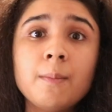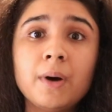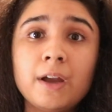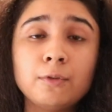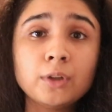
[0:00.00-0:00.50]

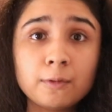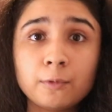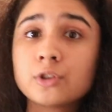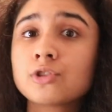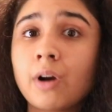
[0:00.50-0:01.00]
But if you're looking
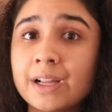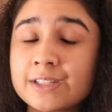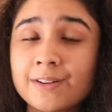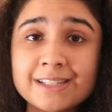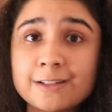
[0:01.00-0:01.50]
for a short
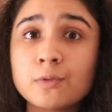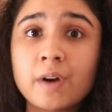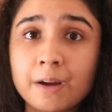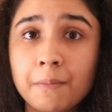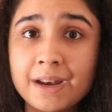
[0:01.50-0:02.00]
answer, I still
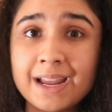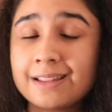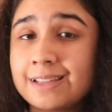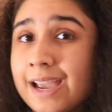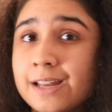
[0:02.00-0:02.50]
recommend it
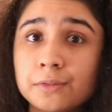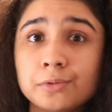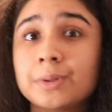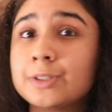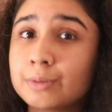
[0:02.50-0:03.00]
at the end of
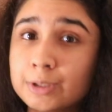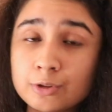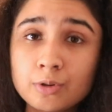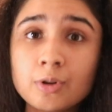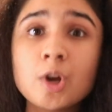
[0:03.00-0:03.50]

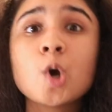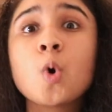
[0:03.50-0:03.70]
2022